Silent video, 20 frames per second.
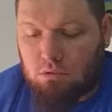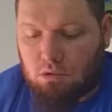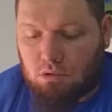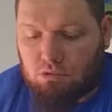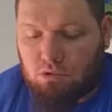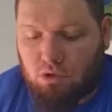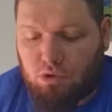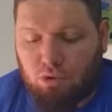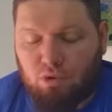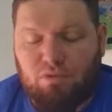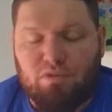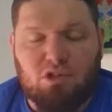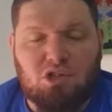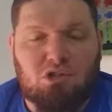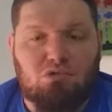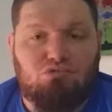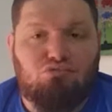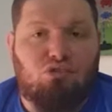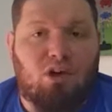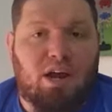I don't know if it's
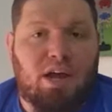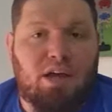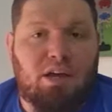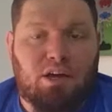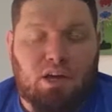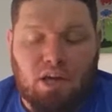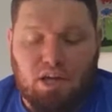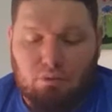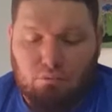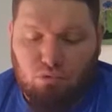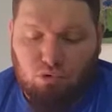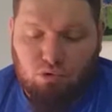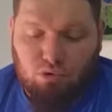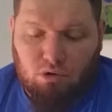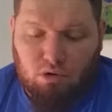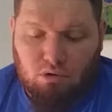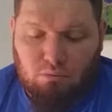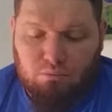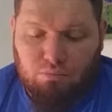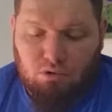a rare game or
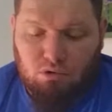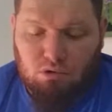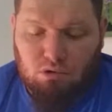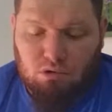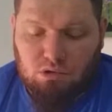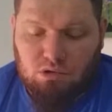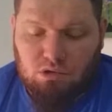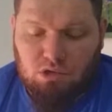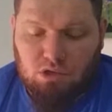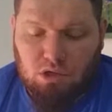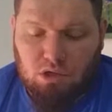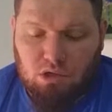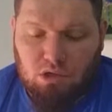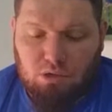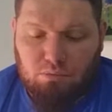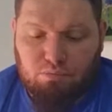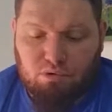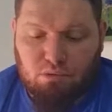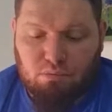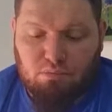not, but I'd
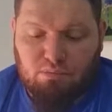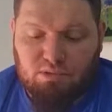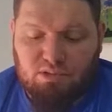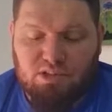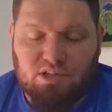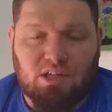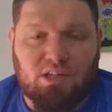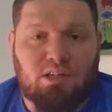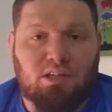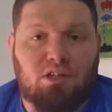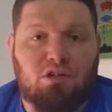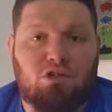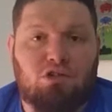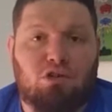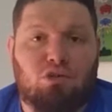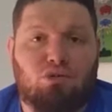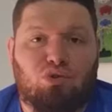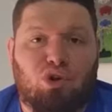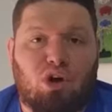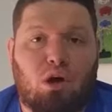certainly probably say that it's
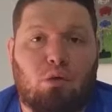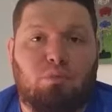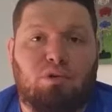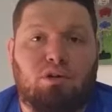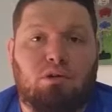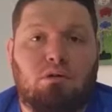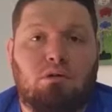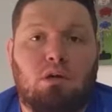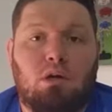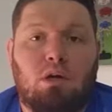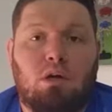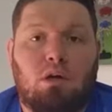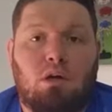uncommon.